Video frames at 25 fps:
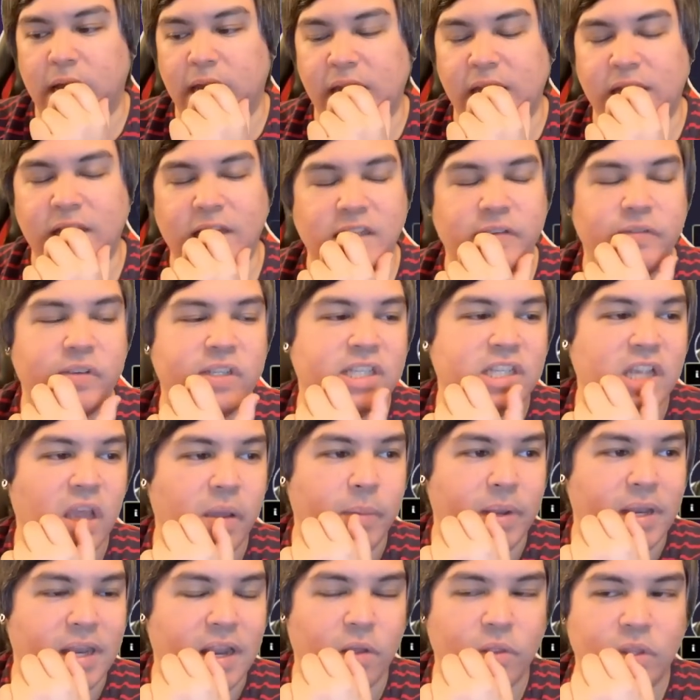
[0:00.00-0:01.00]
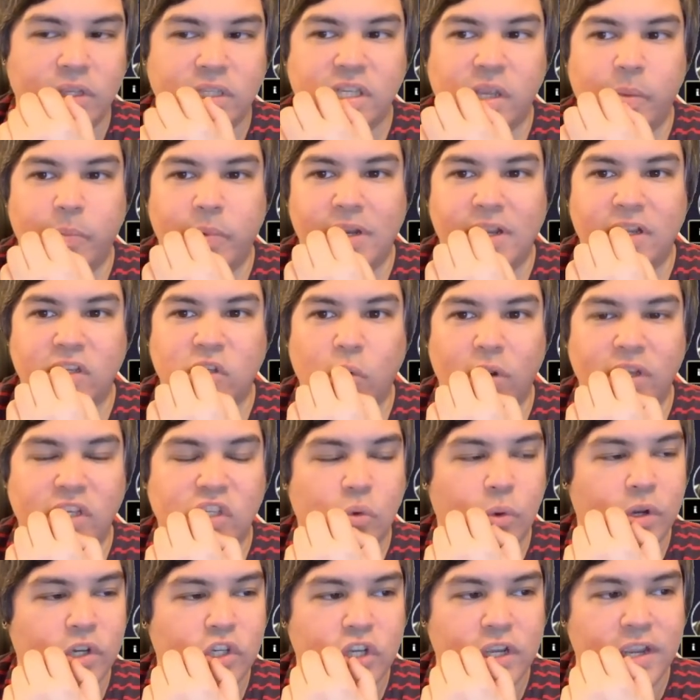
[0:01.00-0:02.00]
He does have a summon. Now, the summon is quite
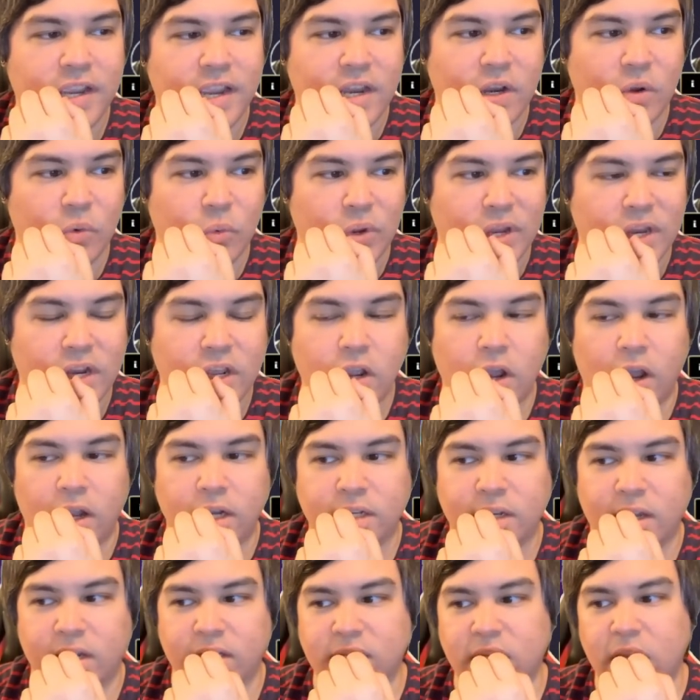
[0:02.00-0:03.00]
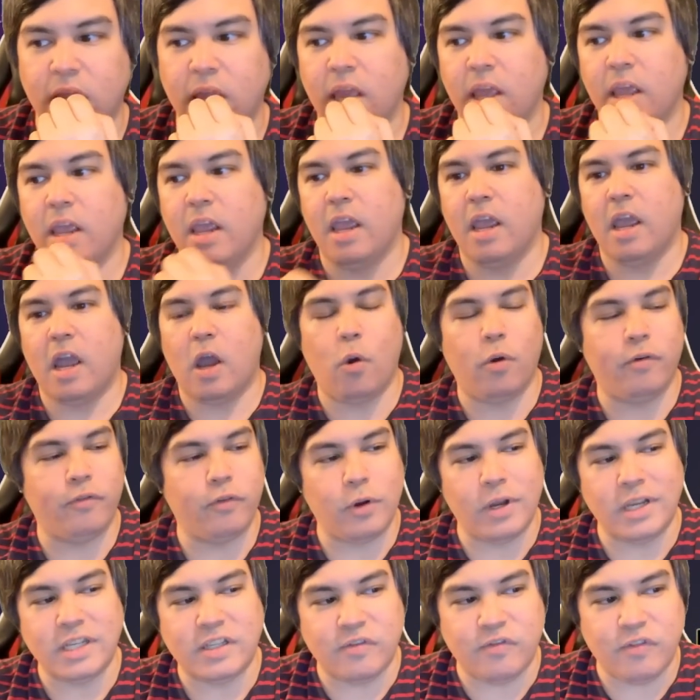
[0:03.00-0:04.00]
squishy in arena context.
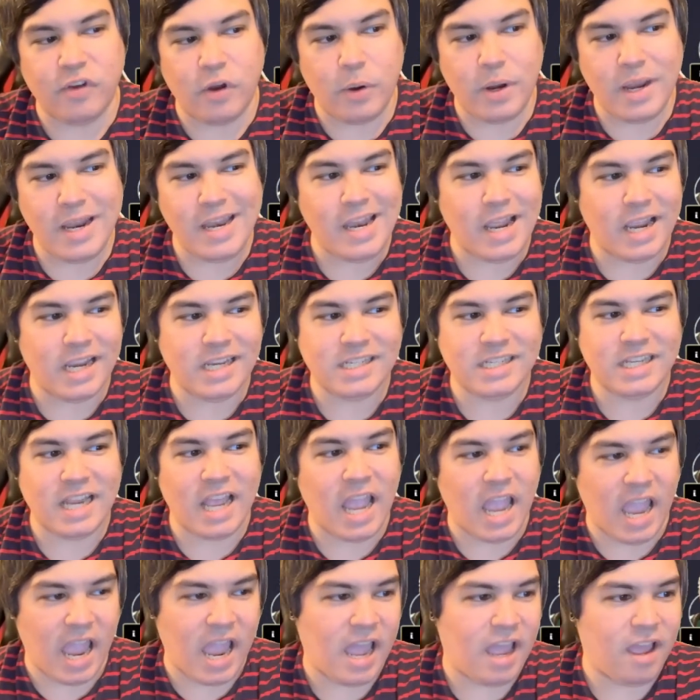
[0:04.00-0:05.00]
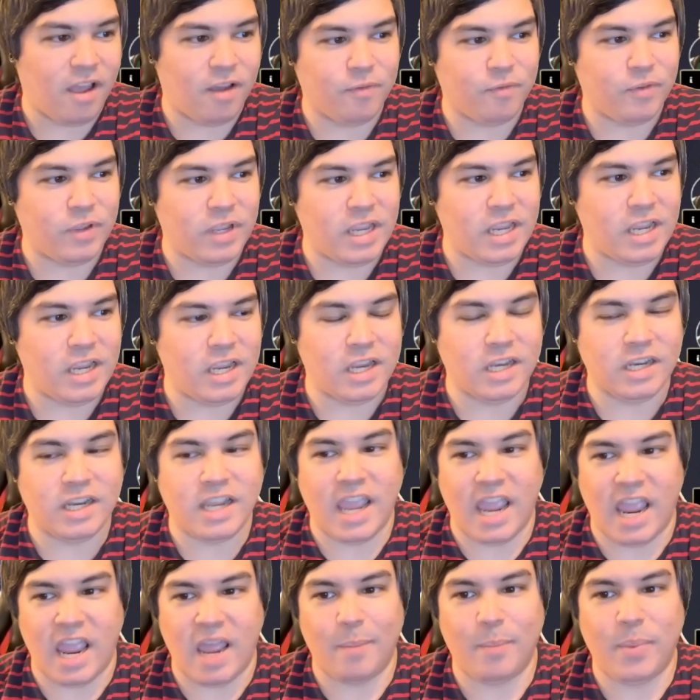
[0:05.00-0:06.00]
However, it's very nice to have in
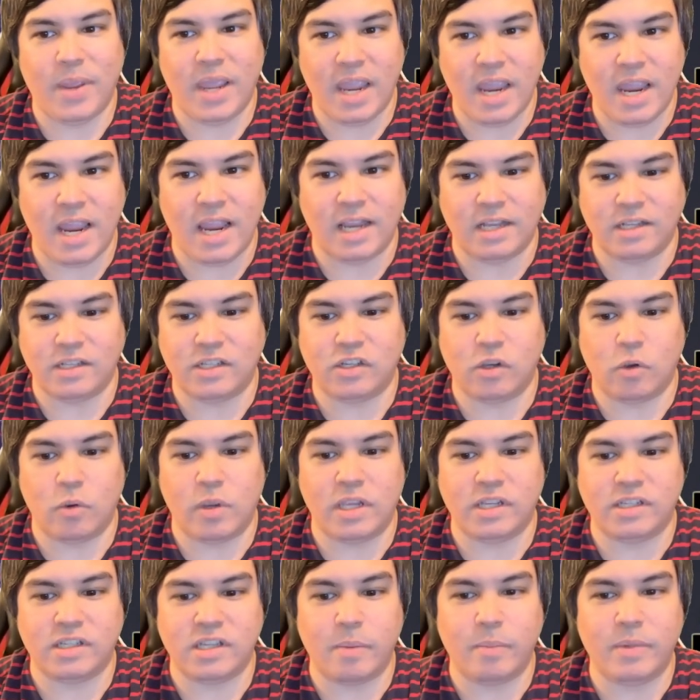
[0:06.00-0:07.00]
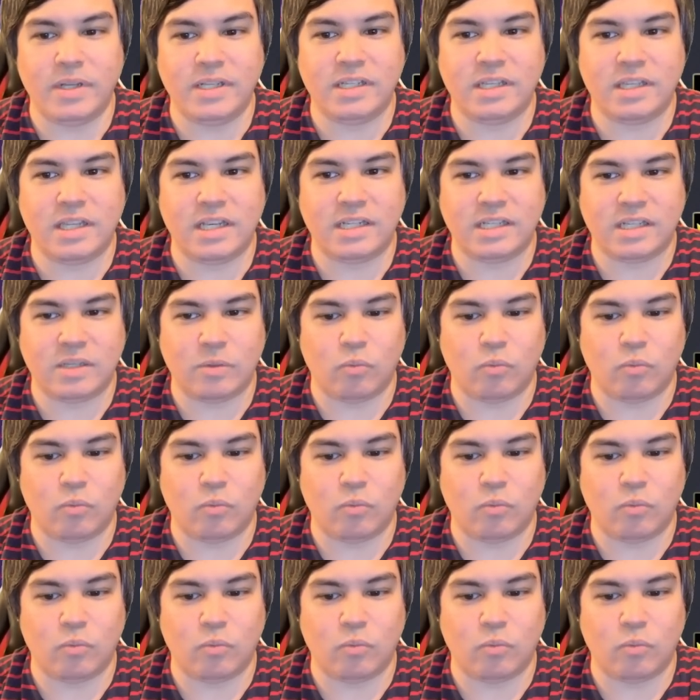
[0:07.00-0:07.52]
campaigns. So he summons this